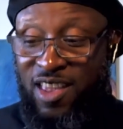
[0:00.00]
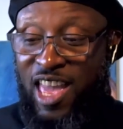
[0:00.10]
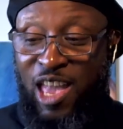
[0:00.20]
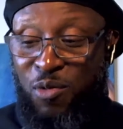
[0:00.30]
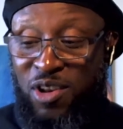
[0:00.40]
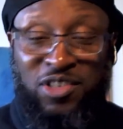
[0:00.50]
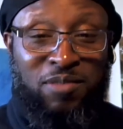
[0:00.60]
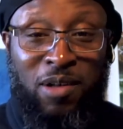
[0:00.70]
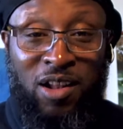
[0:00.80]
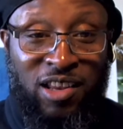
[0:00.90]
It went into the
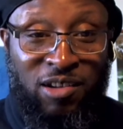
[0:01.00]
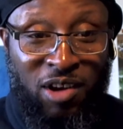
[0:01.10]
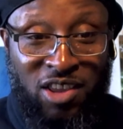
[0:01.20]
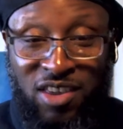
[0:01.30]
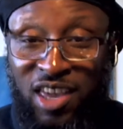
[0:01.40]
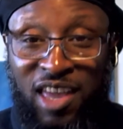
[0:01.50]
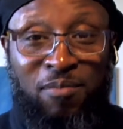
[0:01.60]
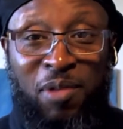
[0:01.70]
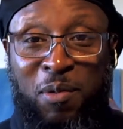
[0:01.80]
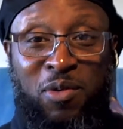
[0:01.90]
ball that way. You can't
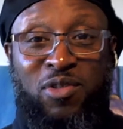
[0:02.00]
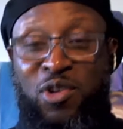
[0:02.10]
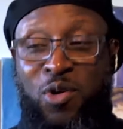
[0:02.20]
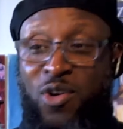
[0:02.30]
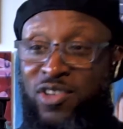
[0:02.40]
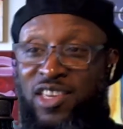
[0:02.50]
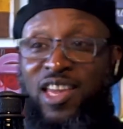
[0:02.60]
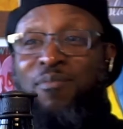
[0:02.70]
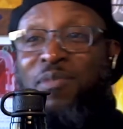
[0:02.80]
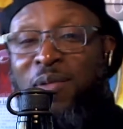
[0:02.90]
blame it on the cork. You
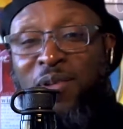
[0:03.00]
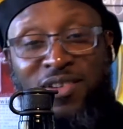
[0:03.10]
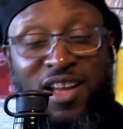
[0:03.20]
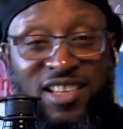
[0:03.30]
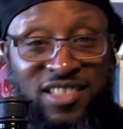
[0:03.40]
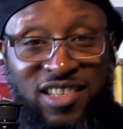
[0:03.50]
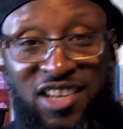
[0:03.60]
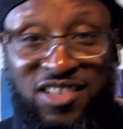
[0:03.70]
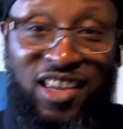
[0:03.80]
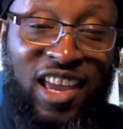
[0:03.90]
can't blame it on
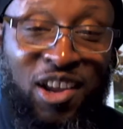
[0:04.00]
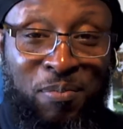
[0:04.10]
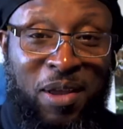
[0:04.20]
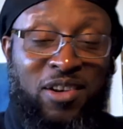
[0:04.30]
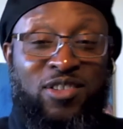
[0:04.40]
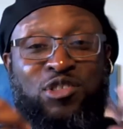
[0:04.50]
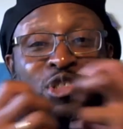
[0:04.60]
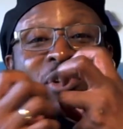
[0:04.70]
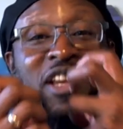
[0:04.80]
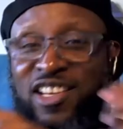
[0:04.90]
oxidation. You can't blame it on
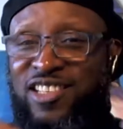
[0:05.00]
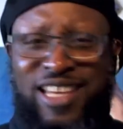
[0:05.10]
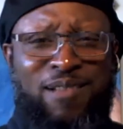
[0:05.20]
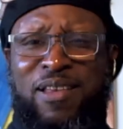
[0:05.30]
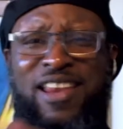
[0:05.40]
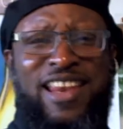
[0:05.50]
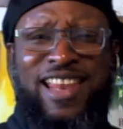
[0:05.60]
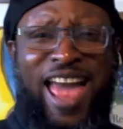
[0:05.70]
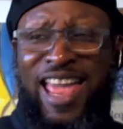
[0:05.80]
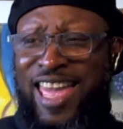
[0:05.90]
shrinkage. You can't blame any of
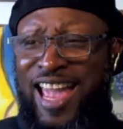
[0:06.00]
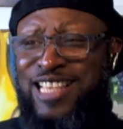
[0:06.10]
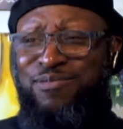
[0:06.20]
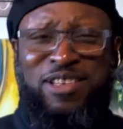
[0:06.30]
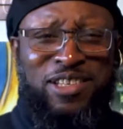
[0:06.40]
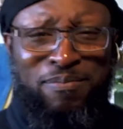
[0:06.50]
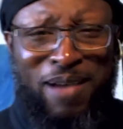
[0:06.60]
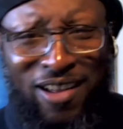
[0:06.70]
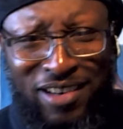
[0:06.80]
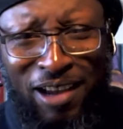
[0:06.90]
that. It just went to the
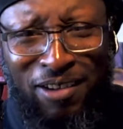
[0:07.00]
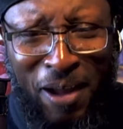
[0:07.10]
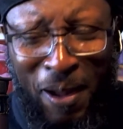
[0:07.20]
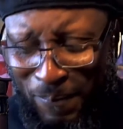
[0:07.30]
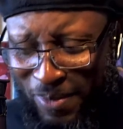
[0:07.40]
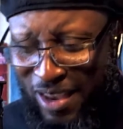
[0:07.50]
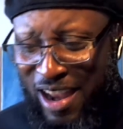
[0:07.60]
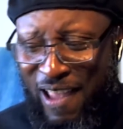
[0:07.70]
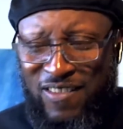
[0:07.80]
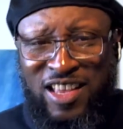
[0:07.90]
ball that way. All
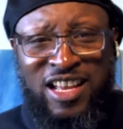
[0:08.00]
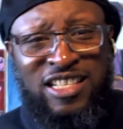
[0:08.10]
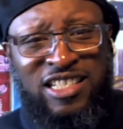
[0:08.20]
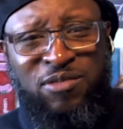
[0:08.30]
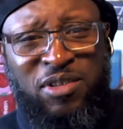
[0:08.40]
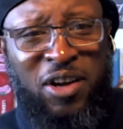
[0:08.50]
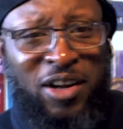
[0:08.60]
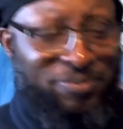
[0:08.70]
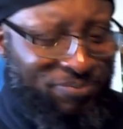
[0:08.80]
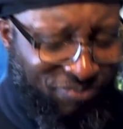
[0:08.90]
right? So here we go.